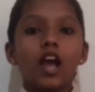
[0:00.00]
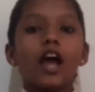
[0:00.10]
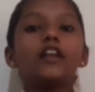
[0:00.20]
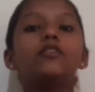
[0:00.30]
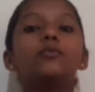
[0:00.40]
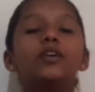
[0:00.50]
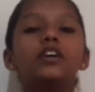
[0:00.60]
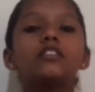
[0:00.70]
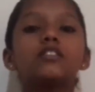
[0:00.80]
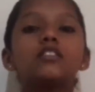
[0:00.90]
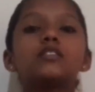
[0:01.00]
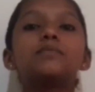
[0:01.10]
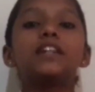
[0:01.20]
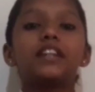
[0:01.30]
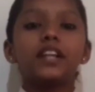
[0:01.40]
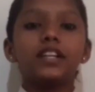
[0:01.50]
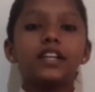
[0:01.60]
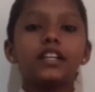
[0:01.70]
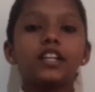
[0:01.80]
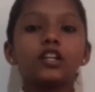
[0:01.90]
and your work is being
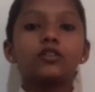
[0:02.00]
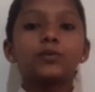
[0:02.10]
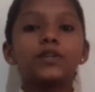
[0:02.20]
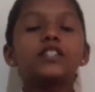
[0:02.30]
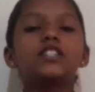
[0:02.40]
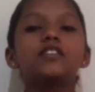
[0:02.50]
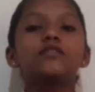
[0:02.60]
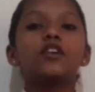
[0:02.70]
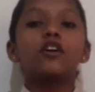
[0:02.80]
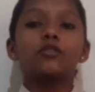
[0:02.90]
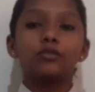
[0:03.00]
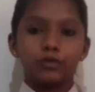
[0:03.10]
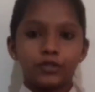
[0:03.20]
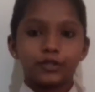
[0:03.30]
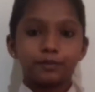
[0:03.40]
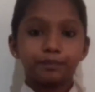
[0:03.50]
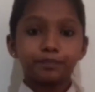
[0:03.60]
dedicated to achieve your goals.